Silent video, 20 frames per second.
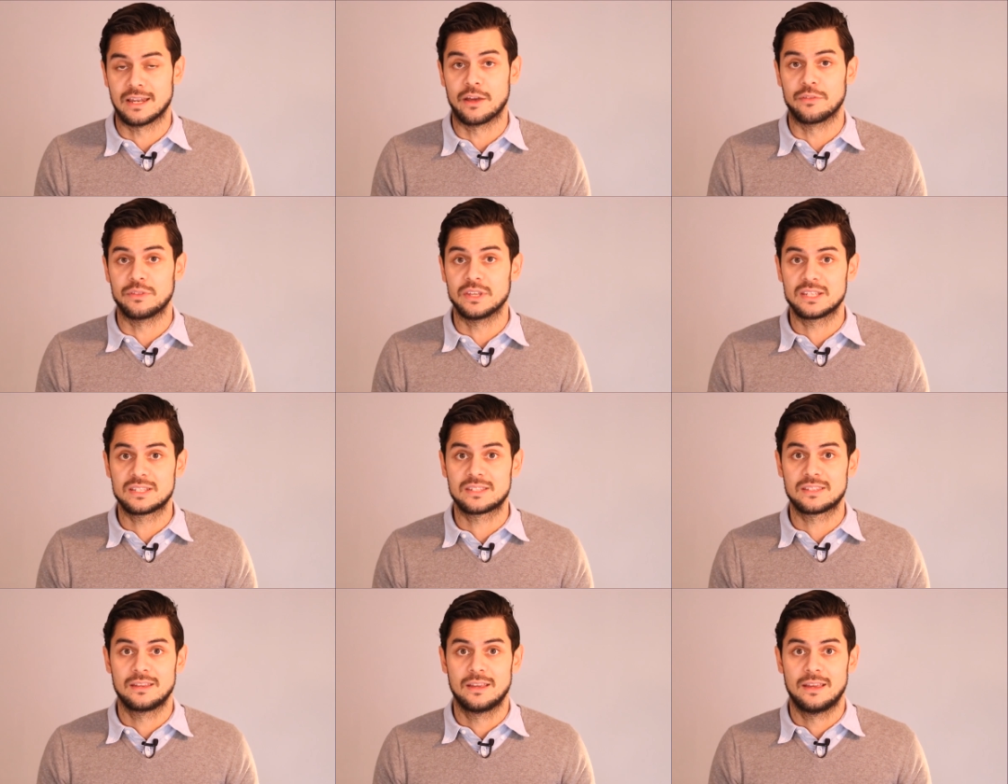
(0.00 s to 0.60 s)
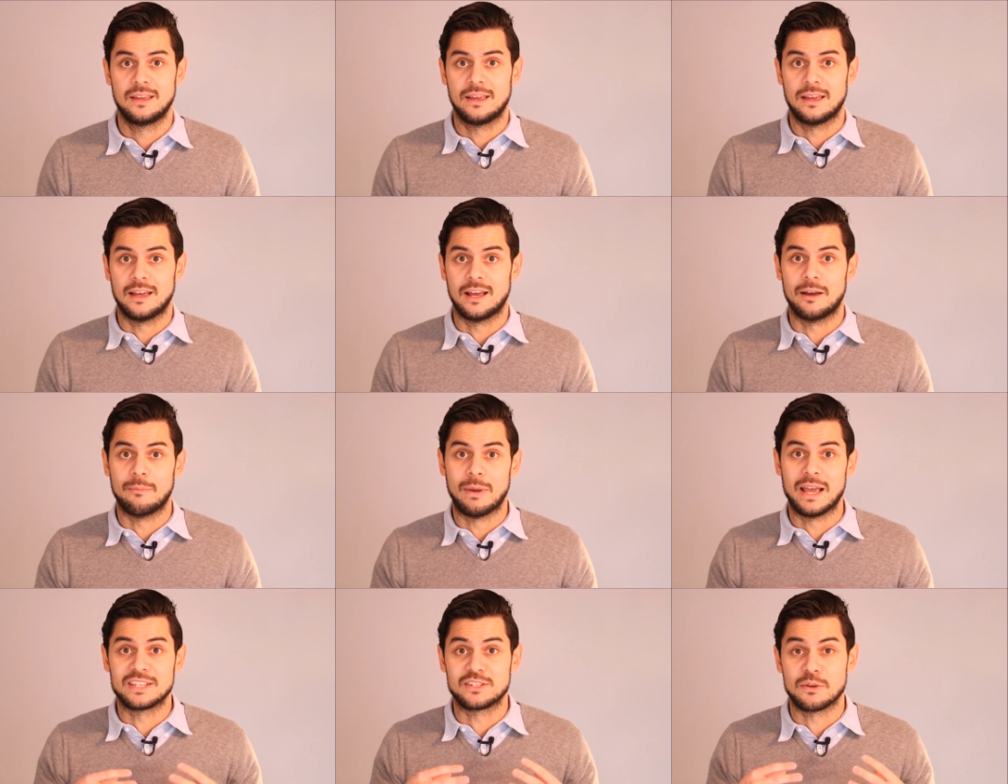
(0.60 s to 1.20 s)
Now this
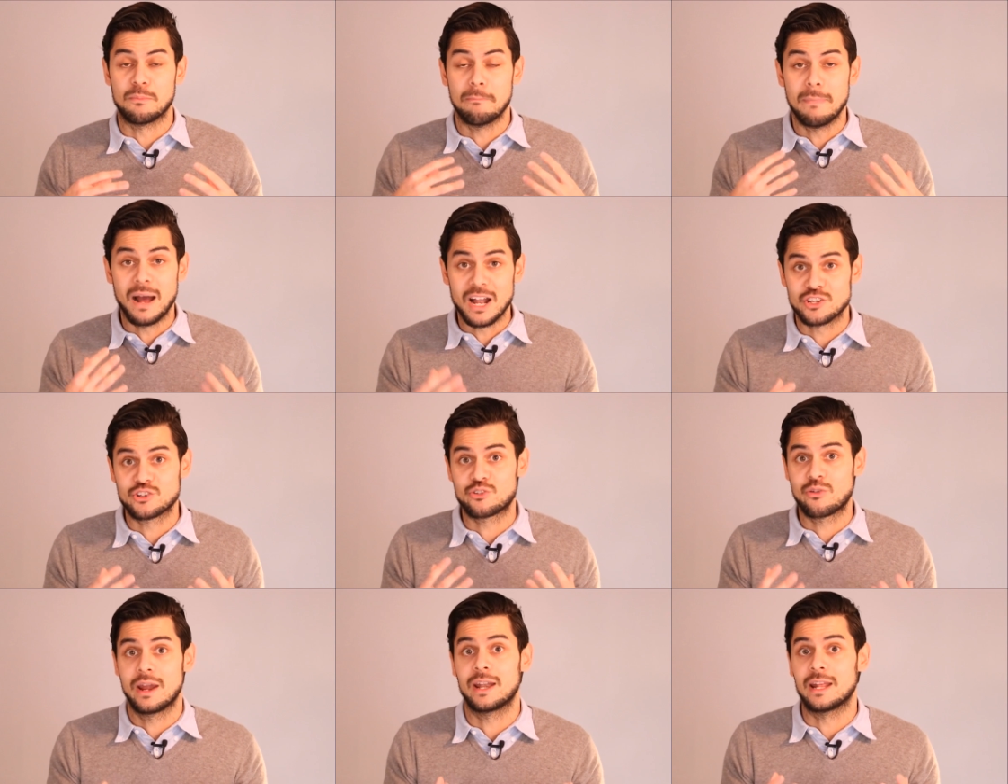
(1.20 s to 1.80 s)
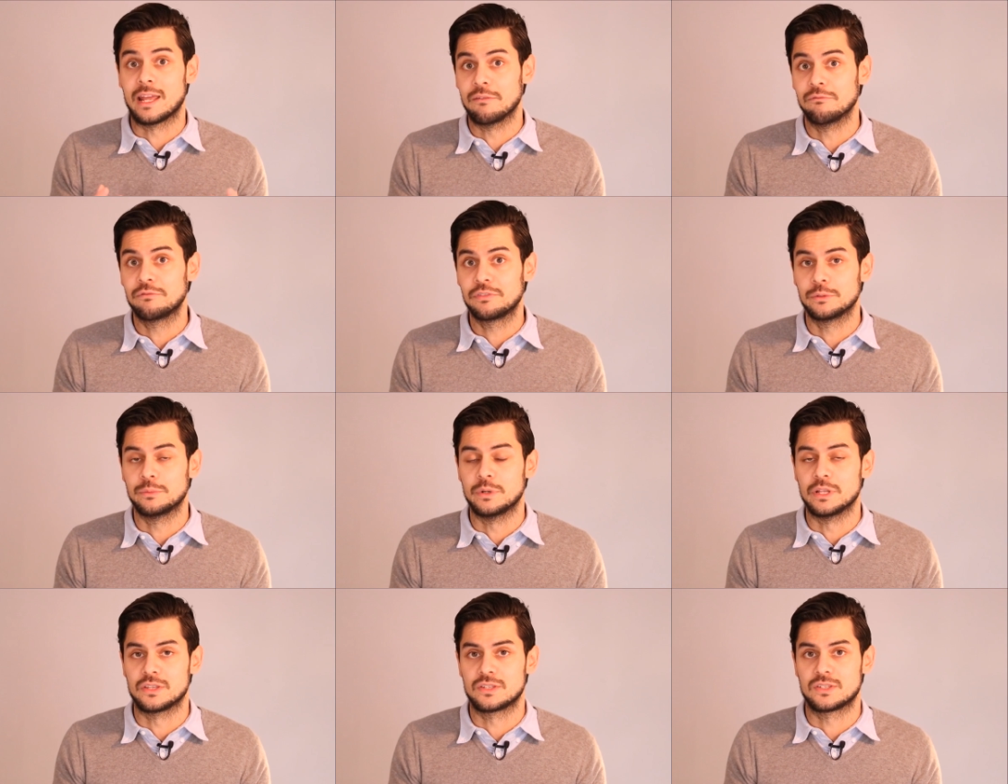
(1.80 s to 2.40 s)
um, has a much greater
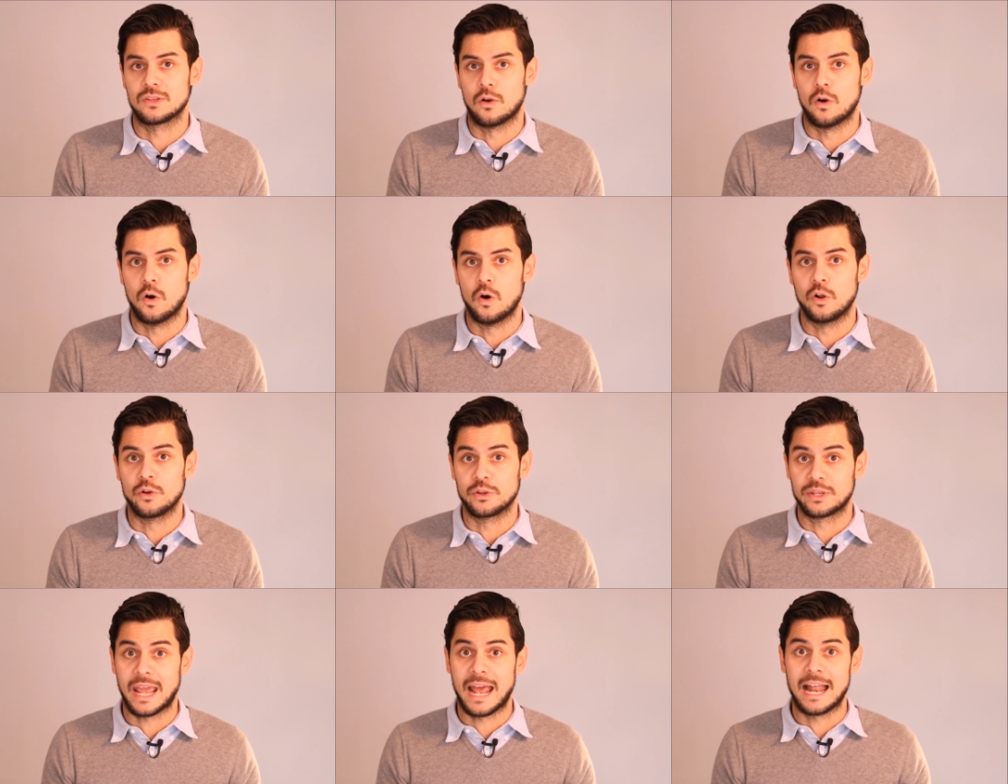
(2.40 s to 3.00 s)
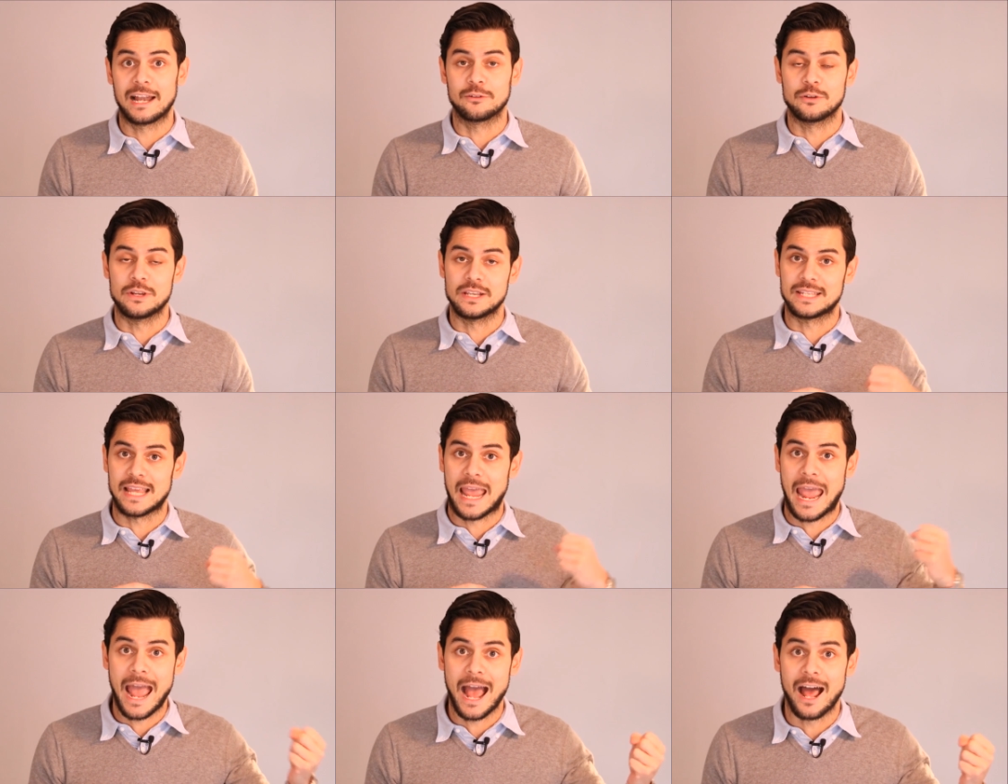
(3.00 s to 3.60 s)
influence on
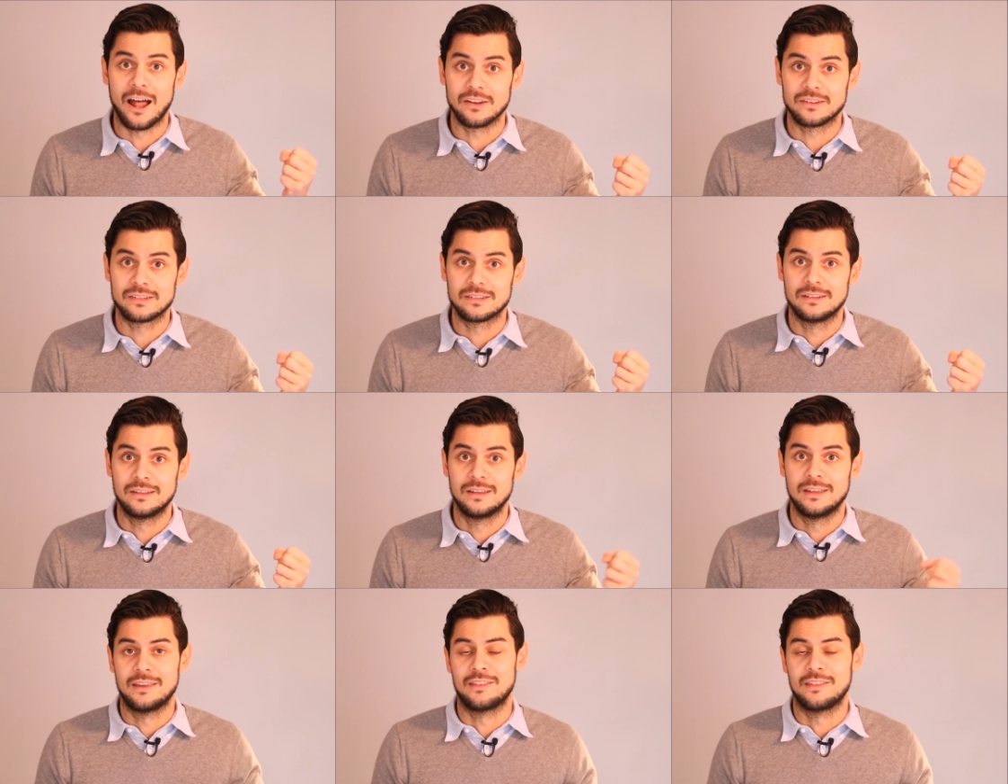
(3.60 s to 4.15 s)
calories out